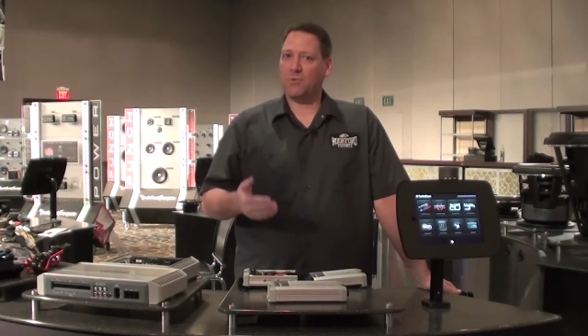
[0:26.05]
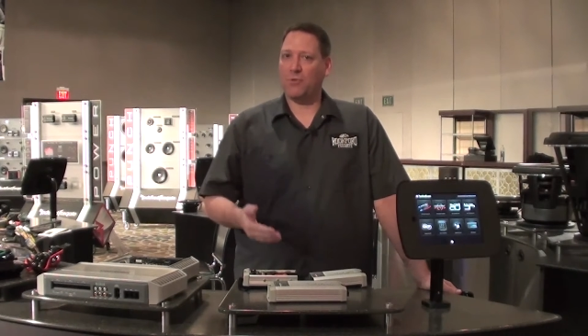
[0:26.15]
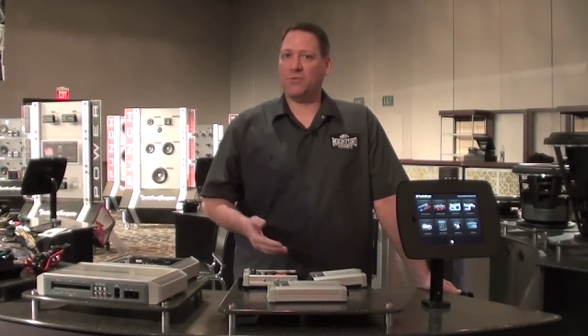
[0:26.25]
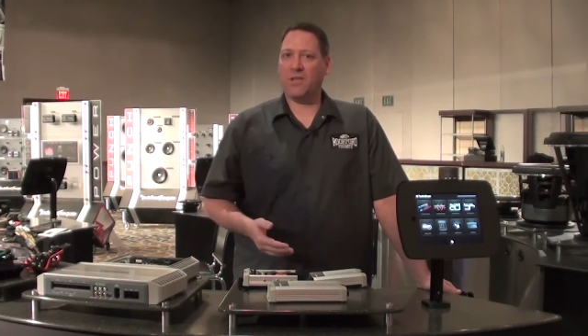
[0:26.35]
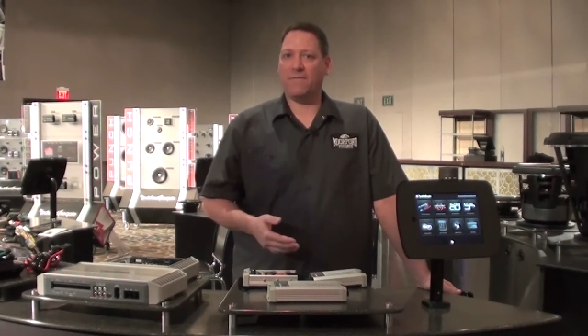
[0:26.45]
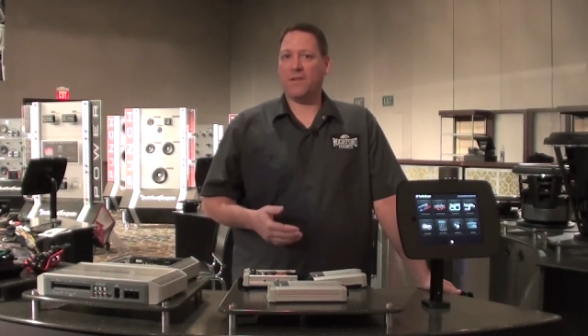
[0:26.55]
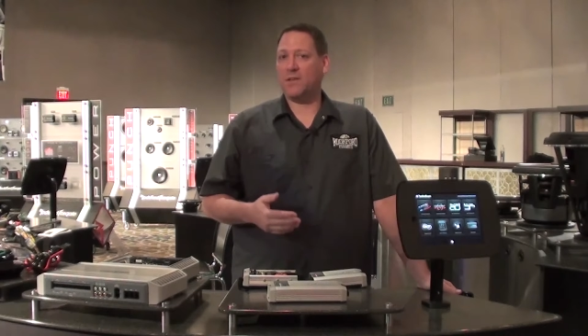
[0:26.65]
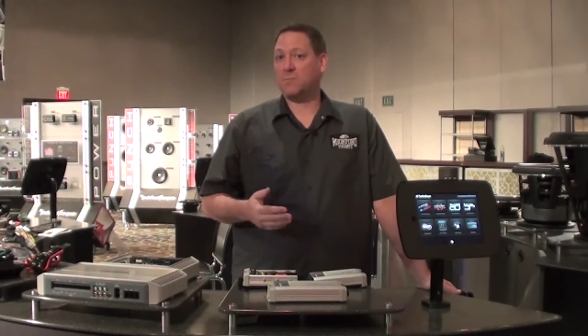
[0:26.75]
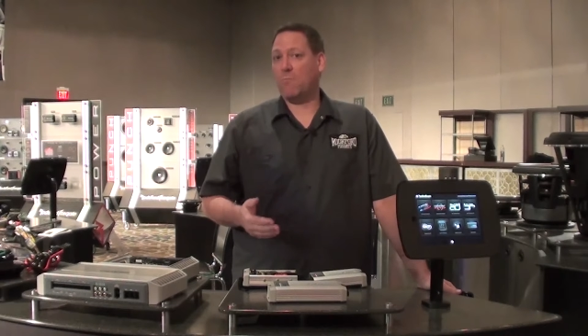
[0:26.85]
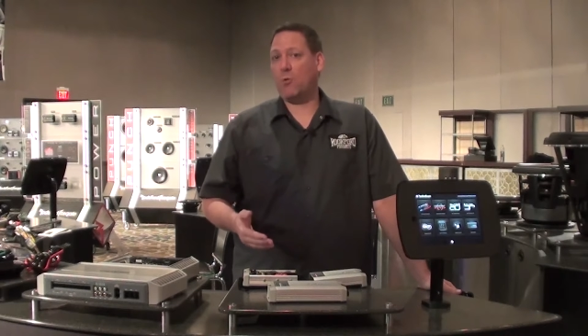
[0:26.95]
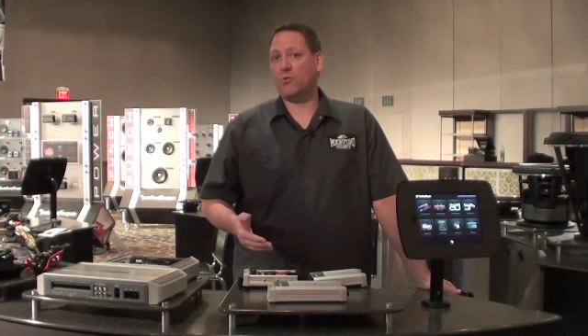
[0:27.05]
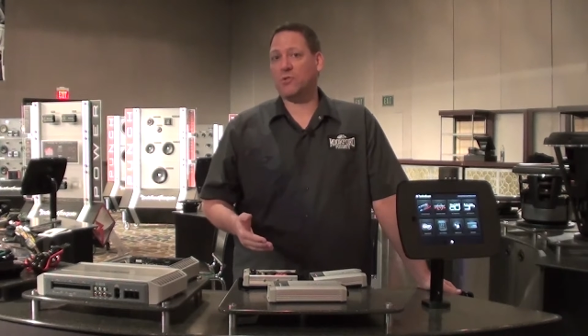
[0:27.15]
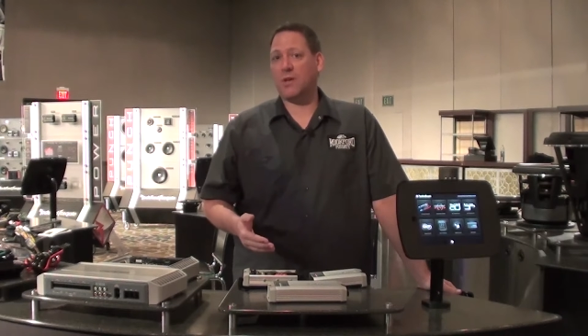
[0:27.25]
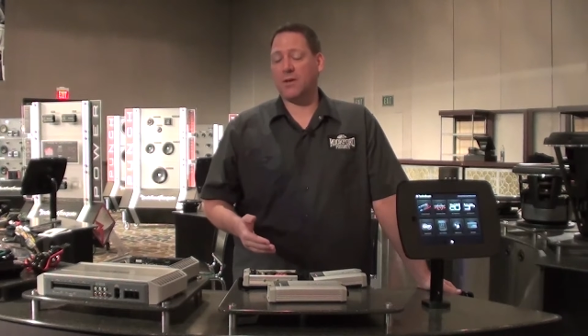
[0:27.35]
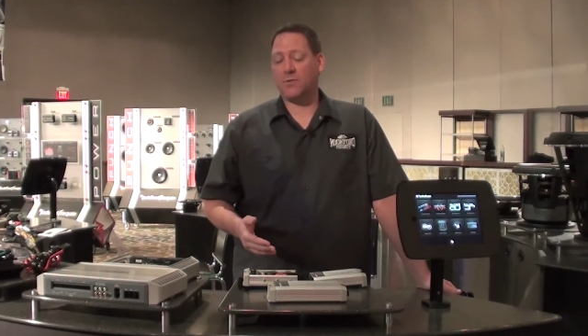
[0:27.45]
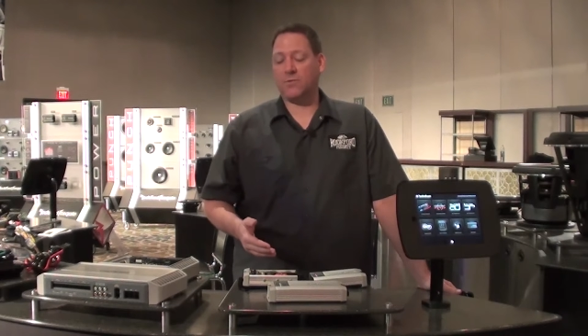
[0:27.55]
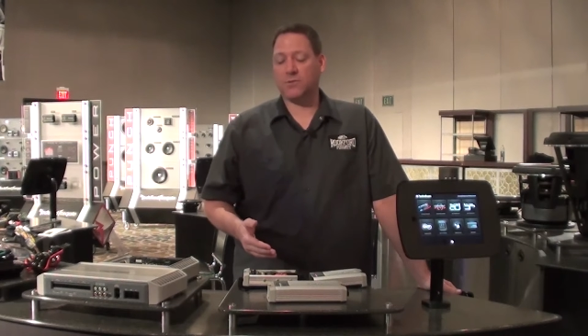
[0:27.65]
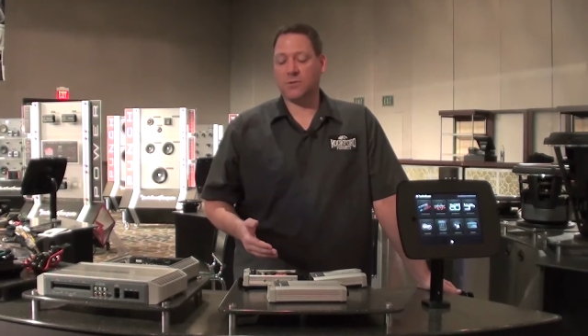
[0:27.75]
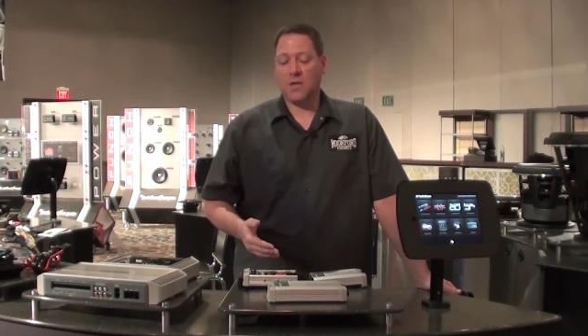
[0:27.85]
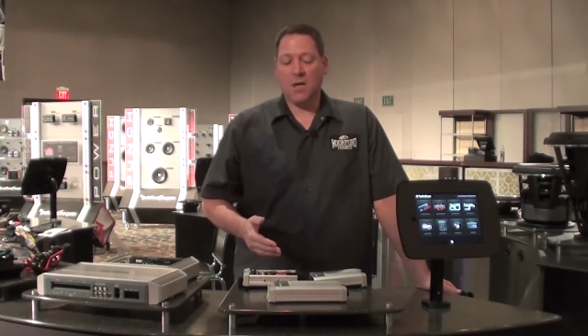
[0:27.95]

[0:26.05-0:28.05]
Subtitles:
UTVs, motorcycles,